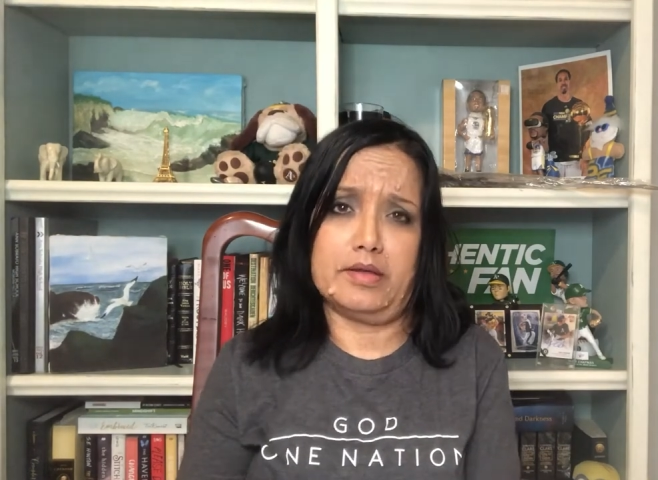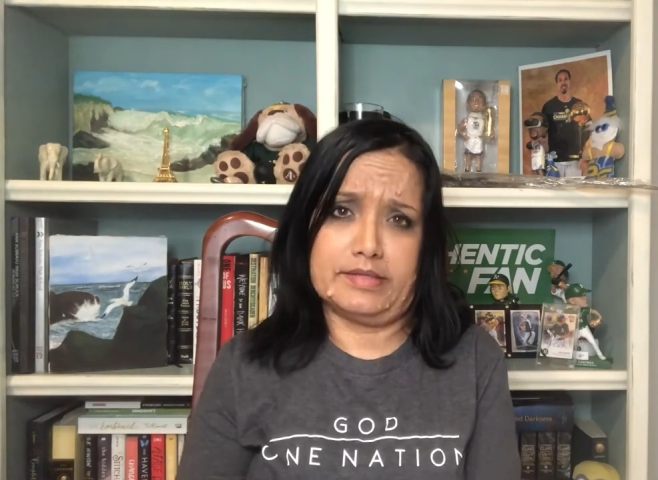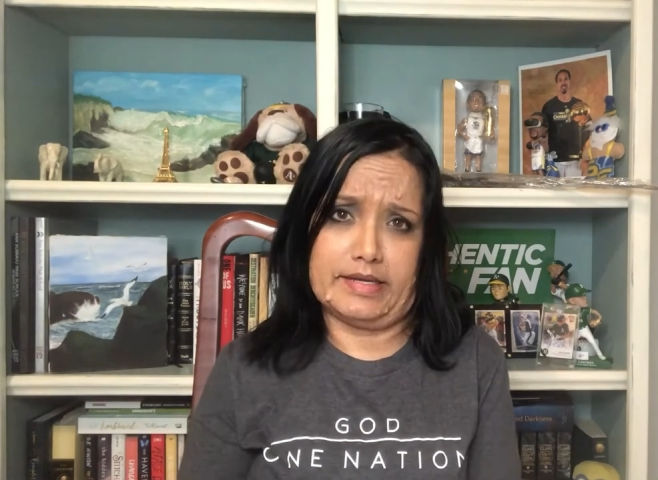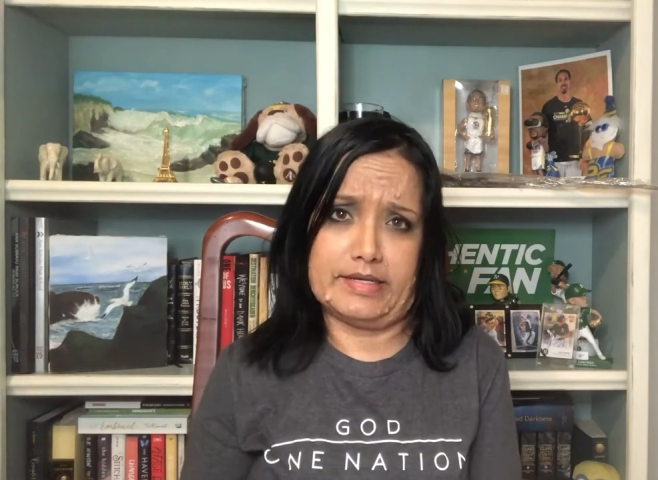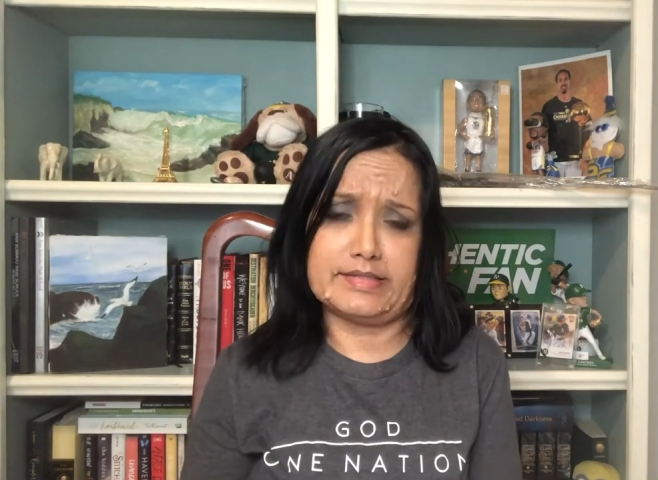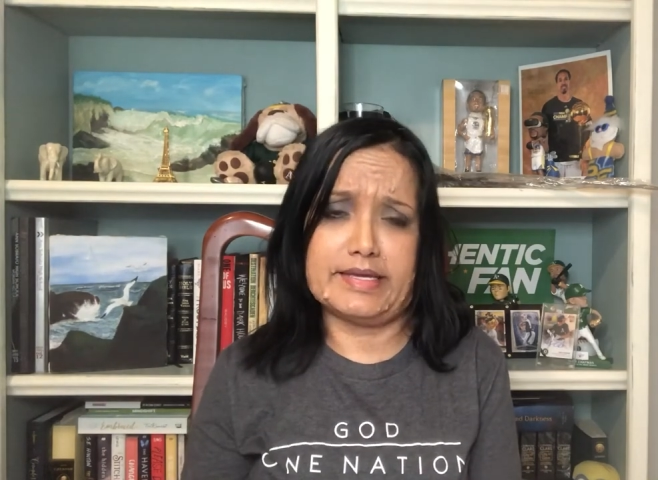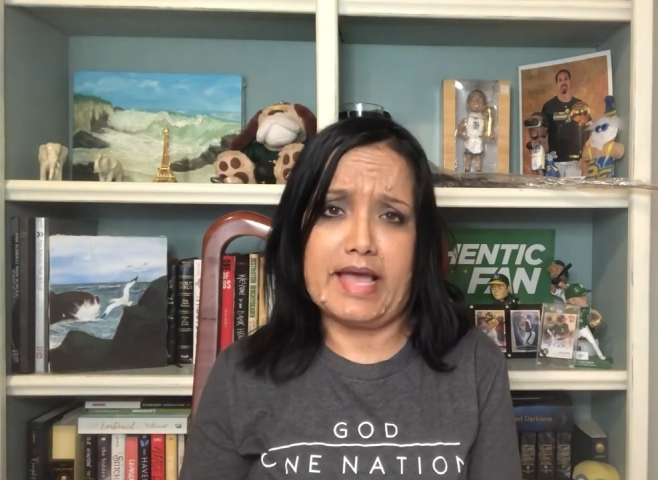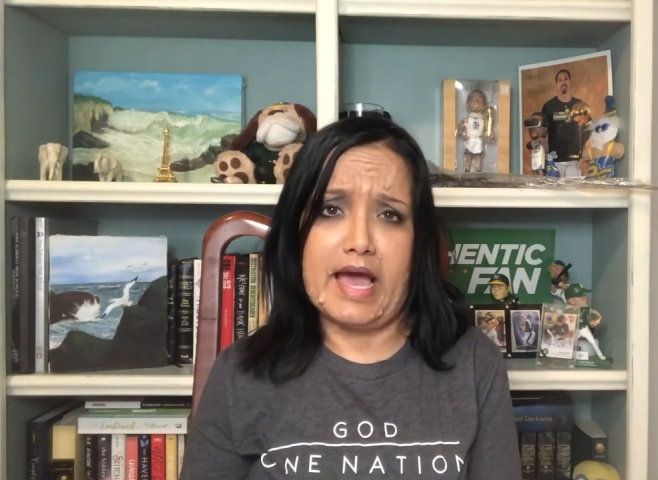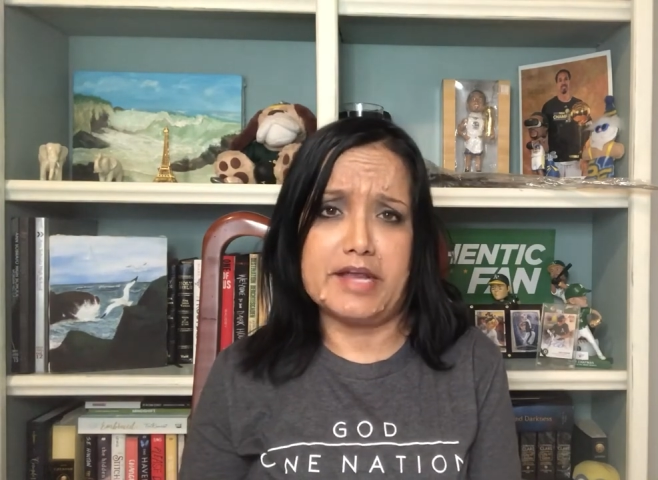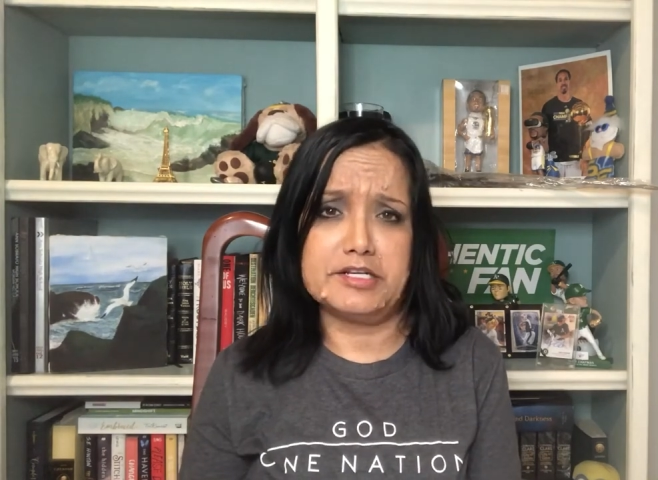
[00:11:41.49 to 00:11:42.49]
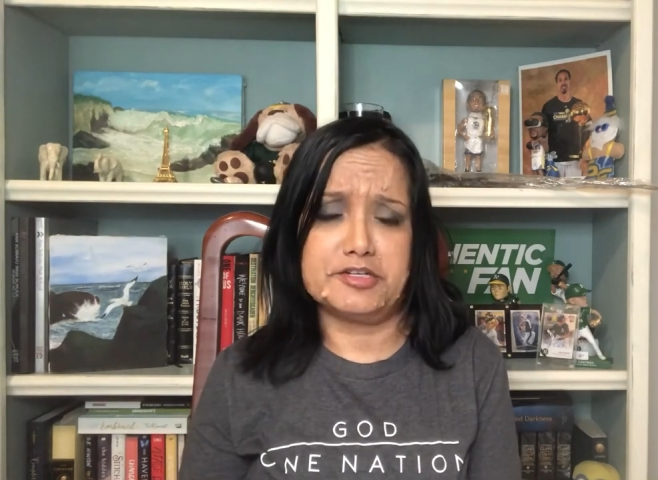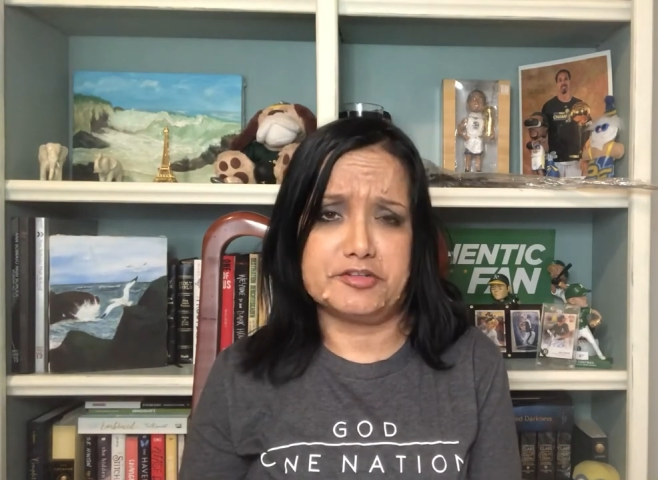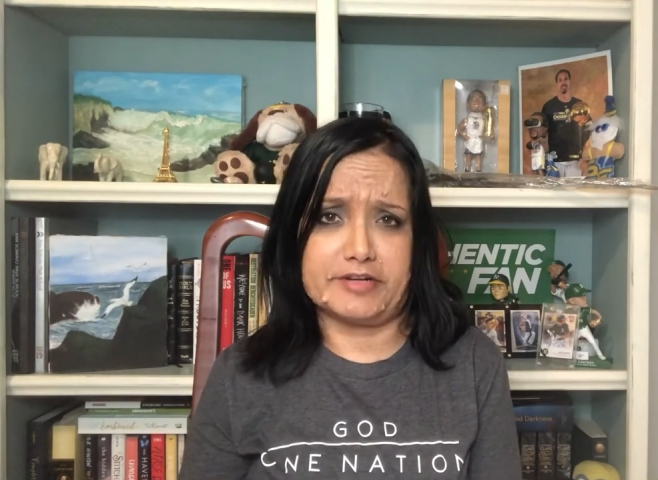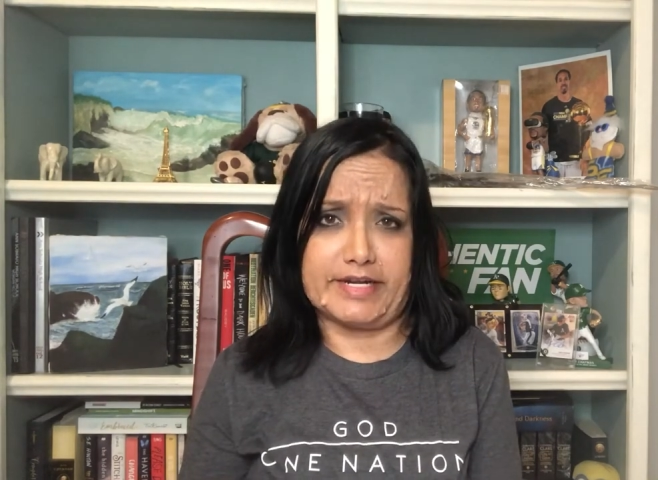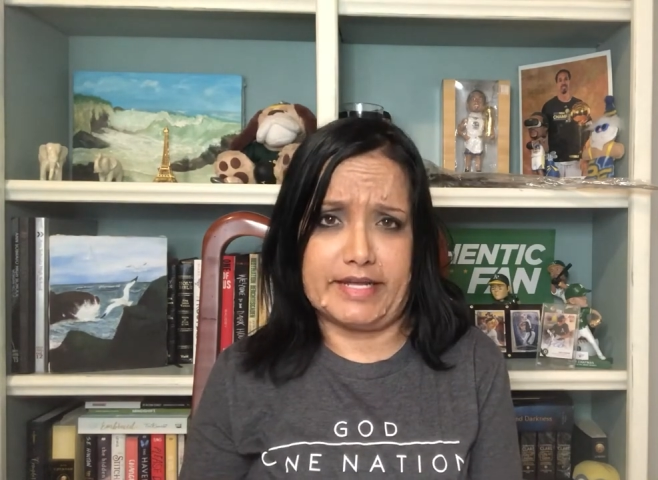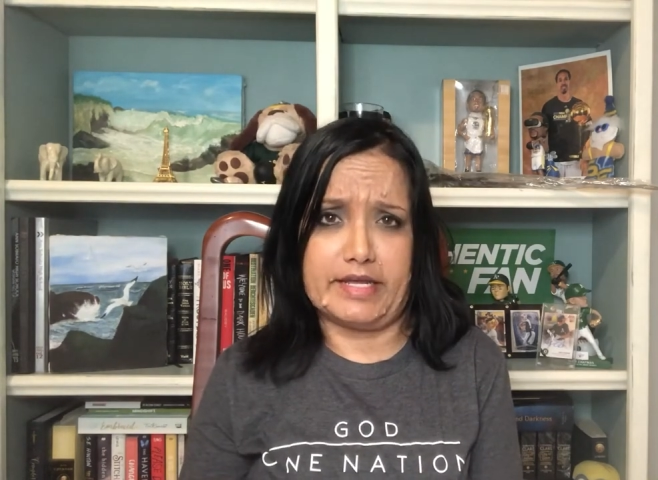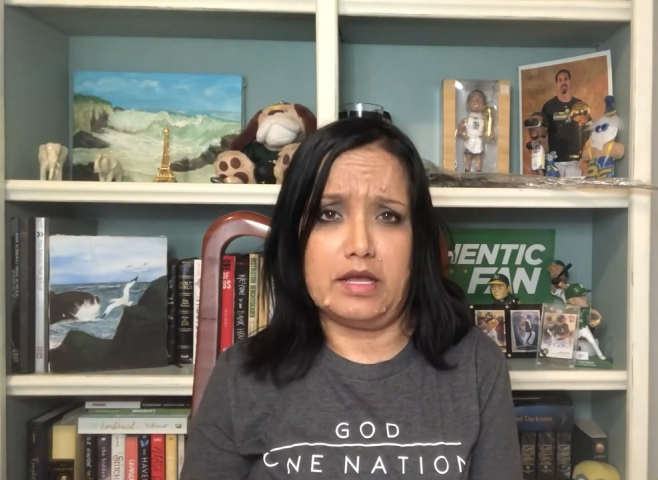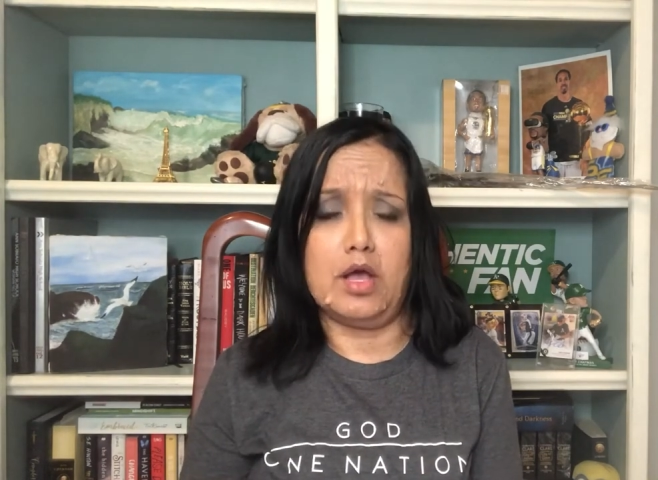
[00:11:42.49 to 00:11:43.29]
did is he had a treaty